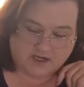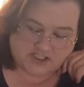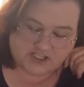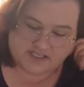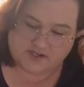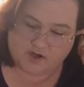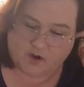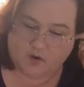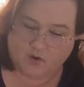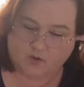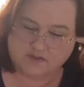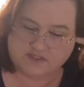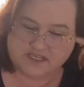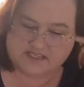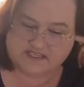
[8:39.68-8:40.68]
She has a
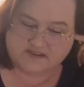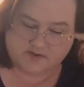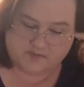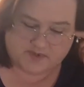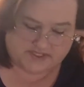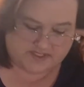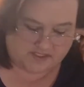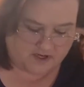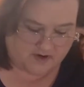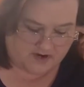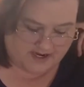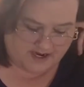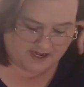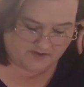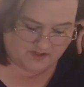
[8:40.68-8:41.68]
whole list of
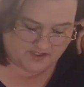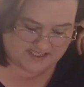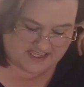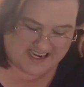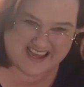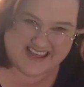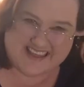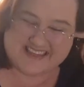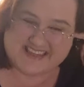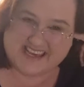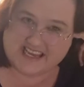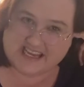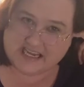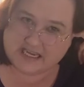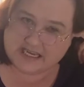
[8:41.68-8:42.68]
epistolary novels, and I
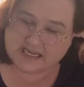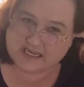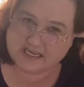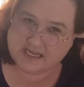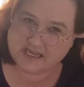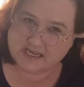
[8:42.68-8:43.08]
think,